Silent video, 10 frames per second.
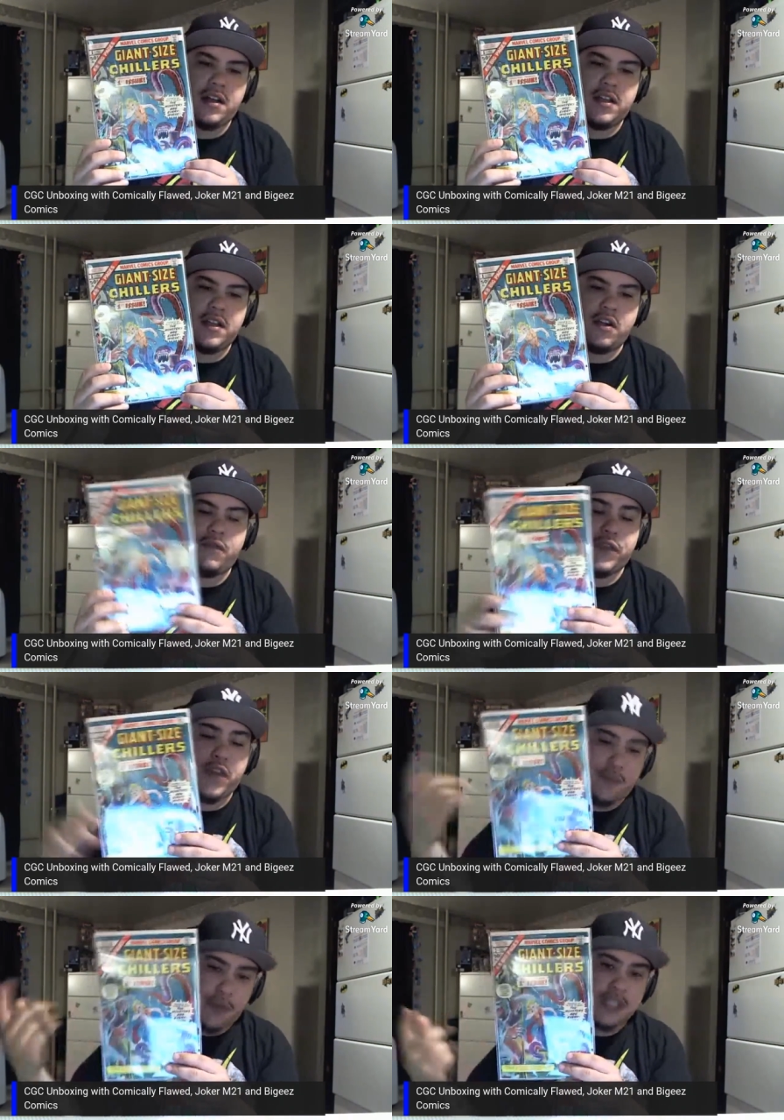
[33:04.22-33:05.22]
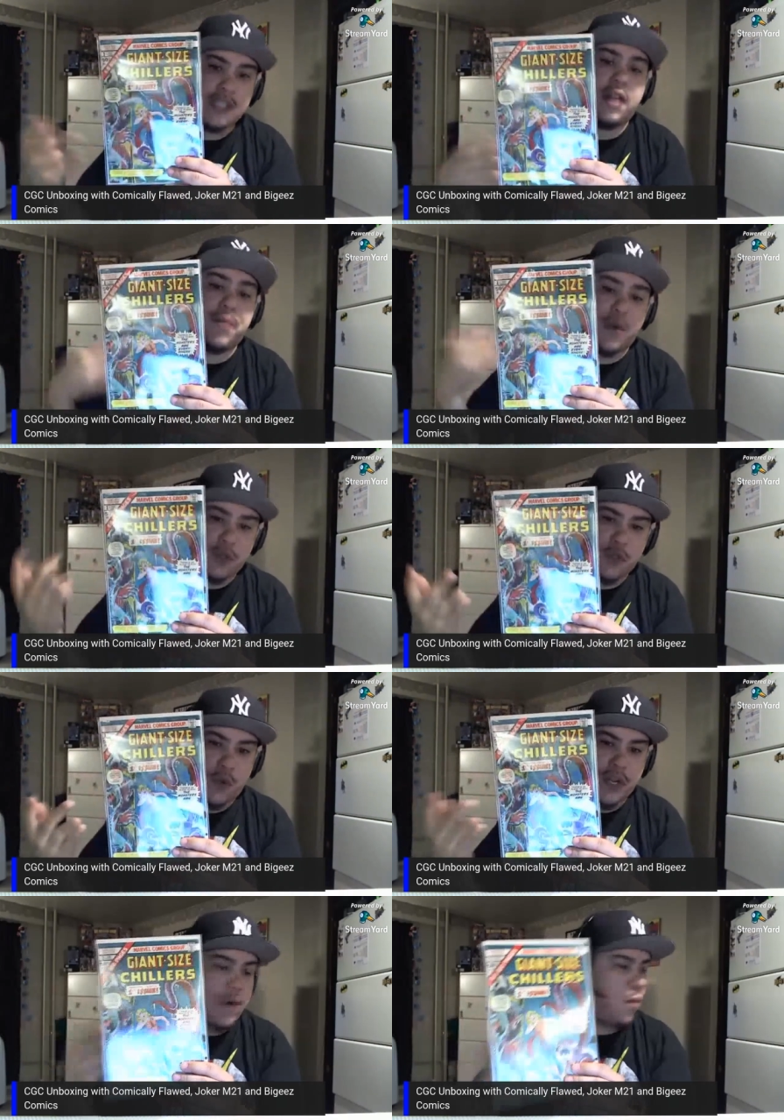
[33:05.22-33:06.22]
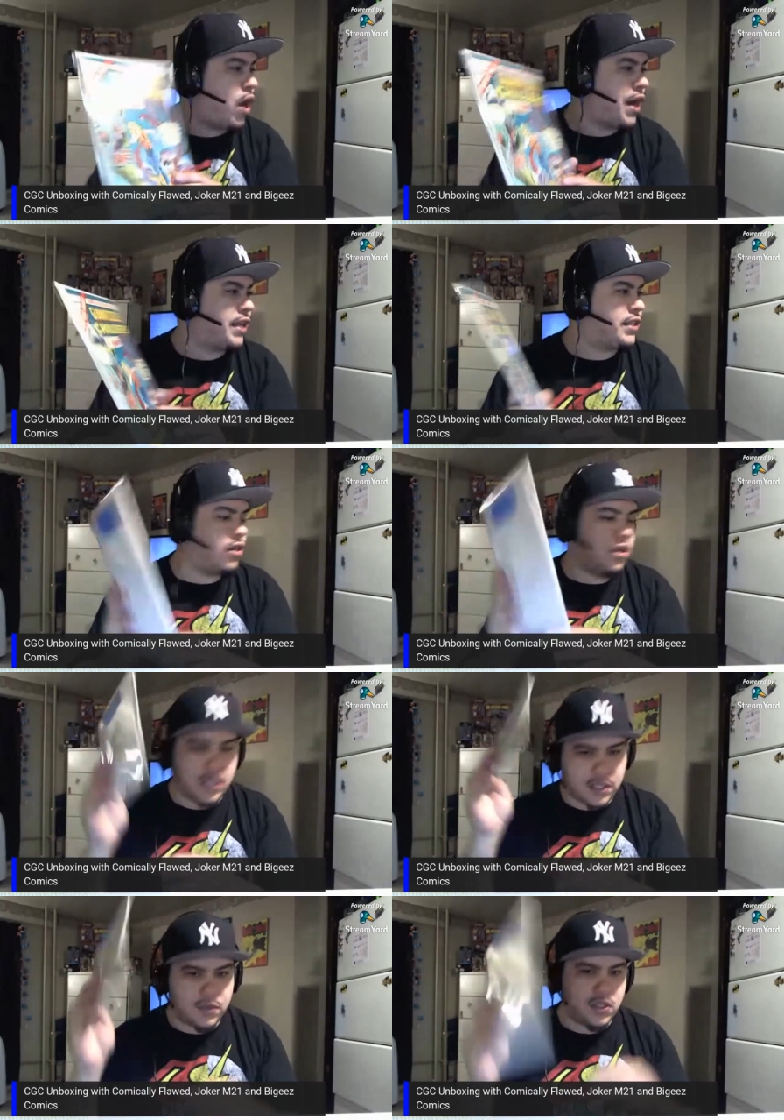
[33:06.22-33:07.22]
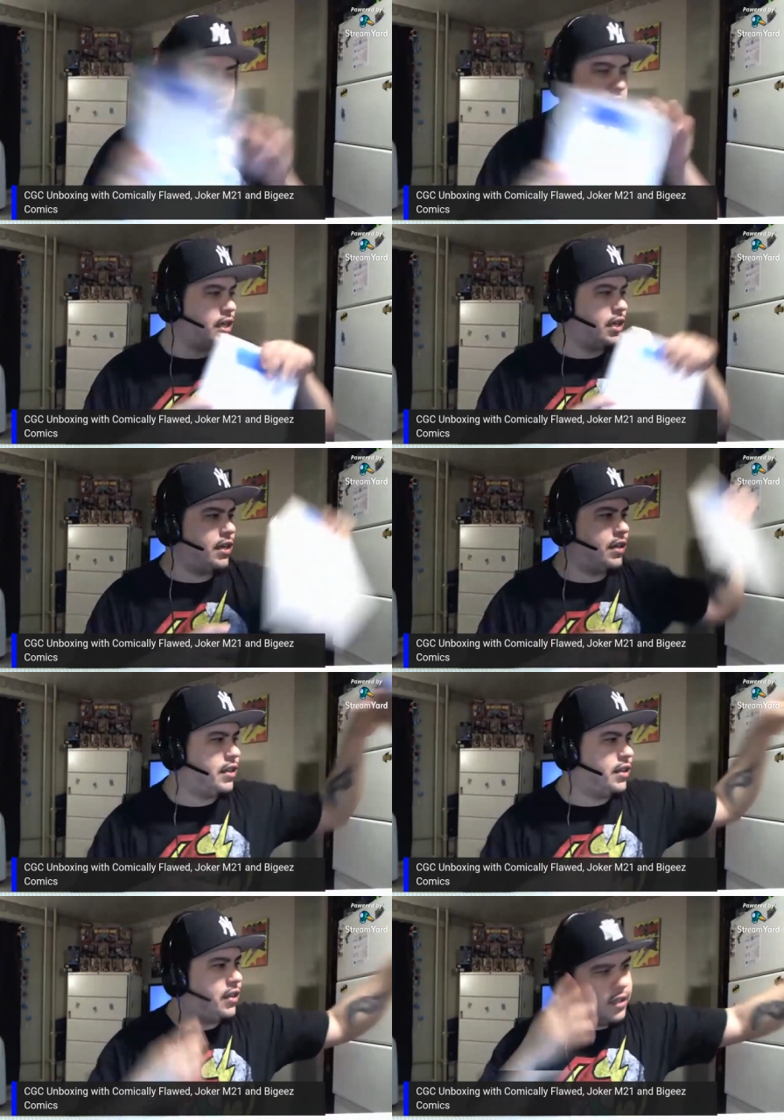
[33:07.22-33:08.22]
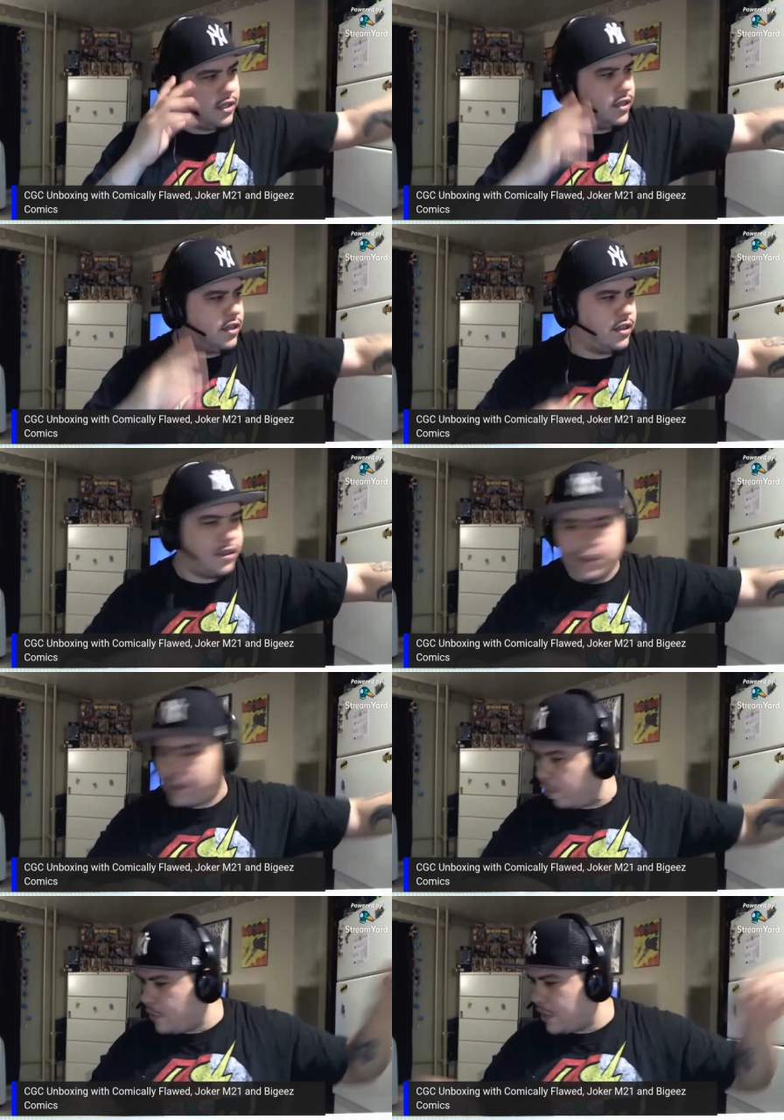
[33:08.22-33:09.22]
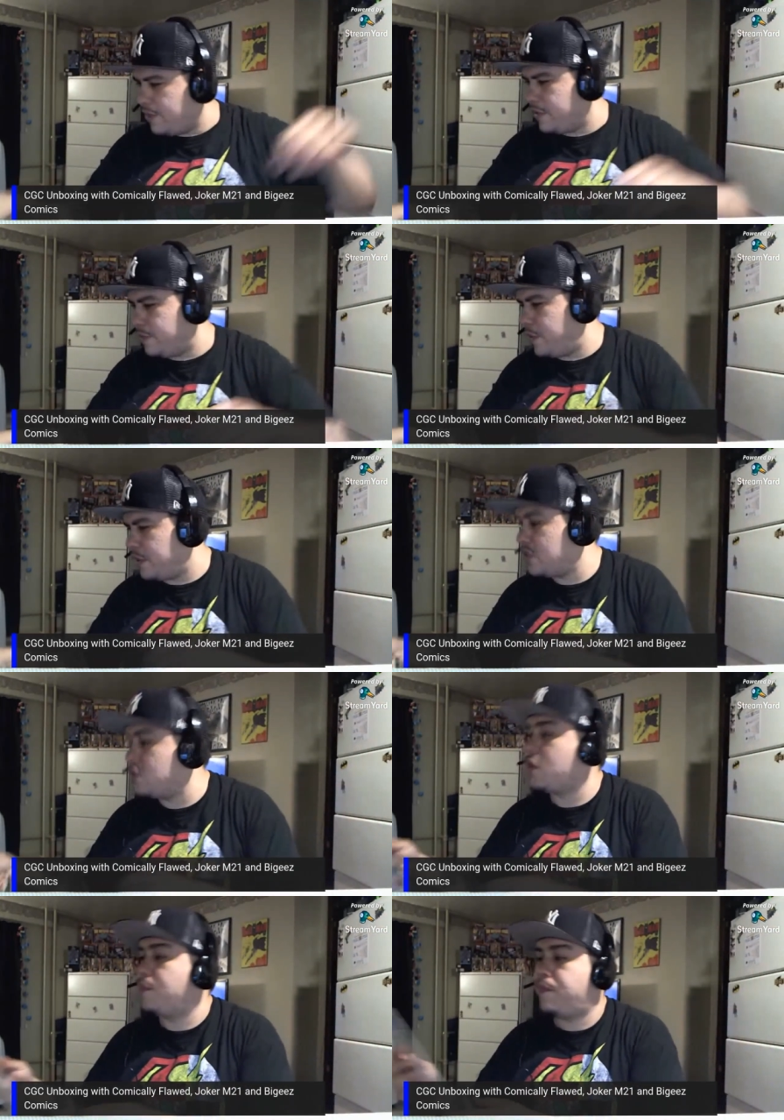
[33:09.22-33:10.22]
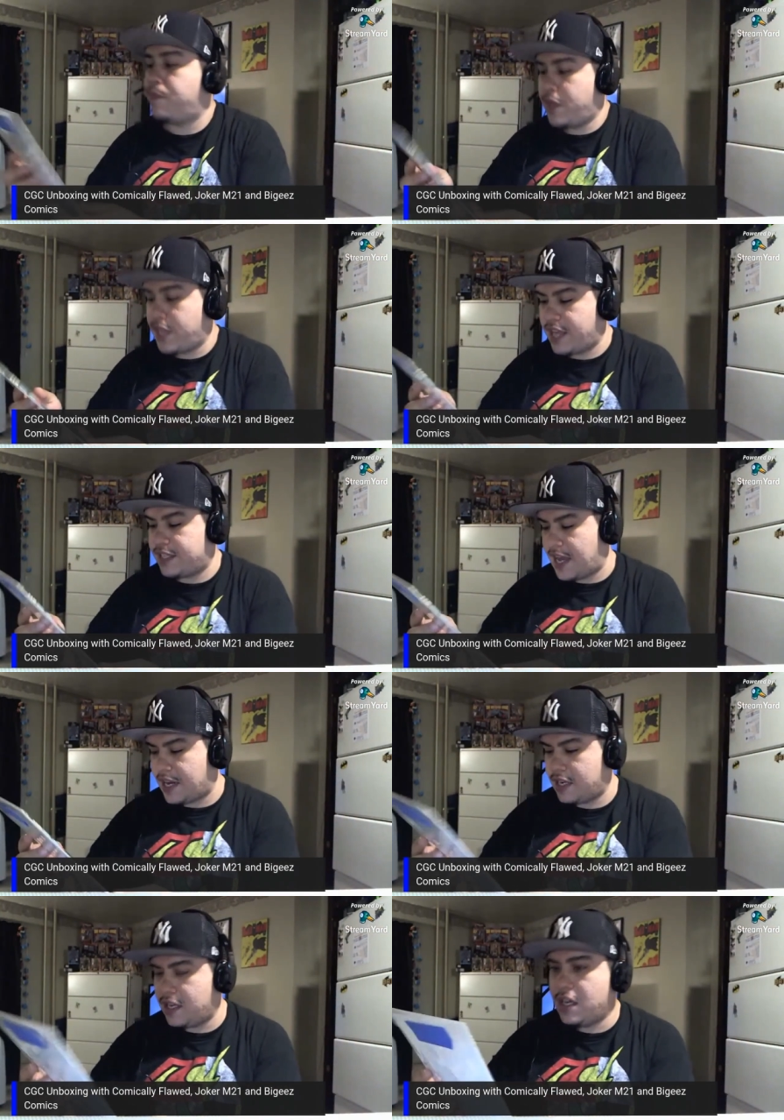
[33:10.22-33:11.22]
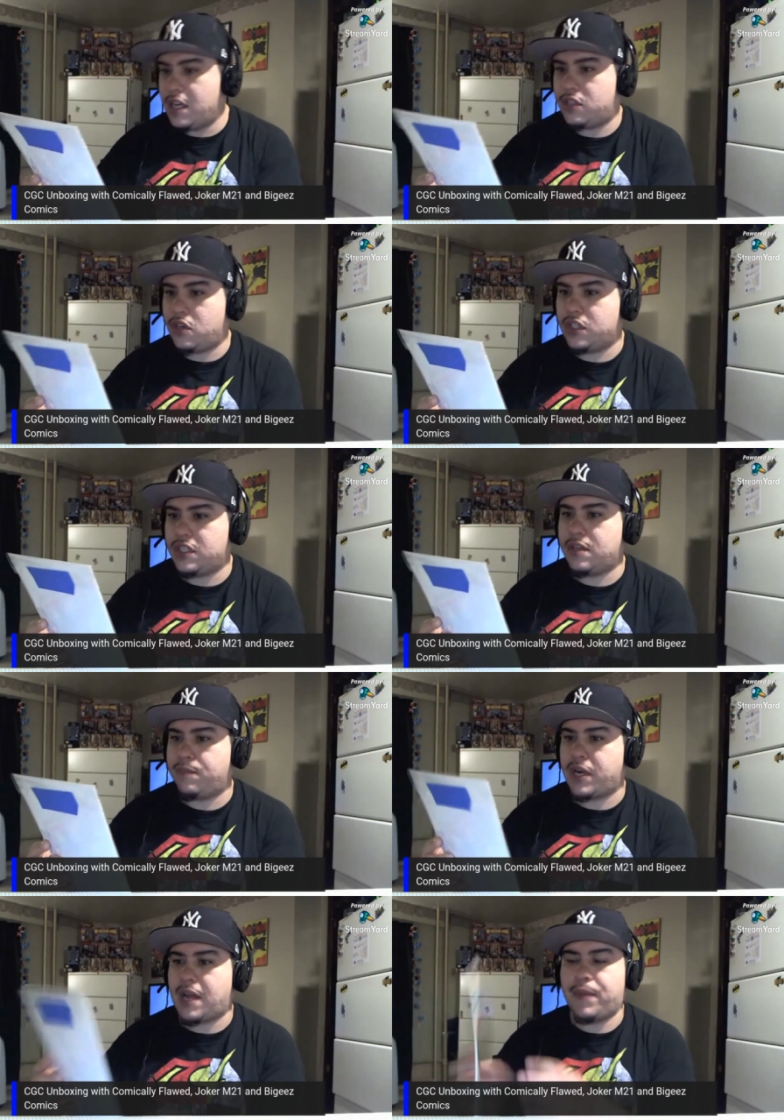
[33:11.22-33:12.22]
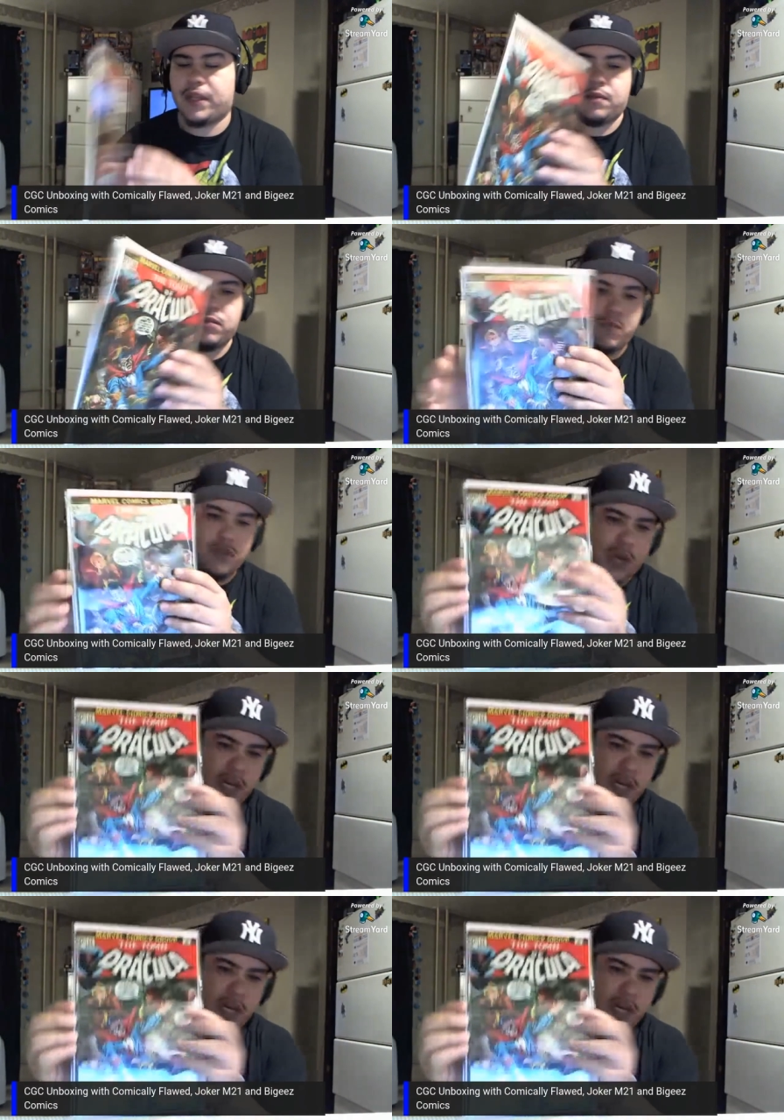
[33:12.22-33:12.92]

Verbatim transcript: you know, for the other book, the other book was the one I wanted. So this is just uh, yeah, you know, whatever. Like but a throw-in. Yeah, exactly. So this is the book I picked up, Tomb of Dracula